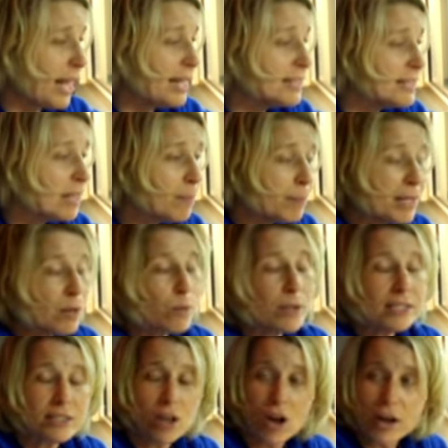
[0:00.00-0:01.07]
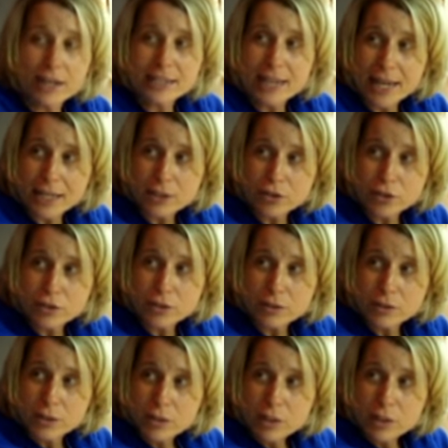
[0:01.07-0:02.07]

And some penguins are endangered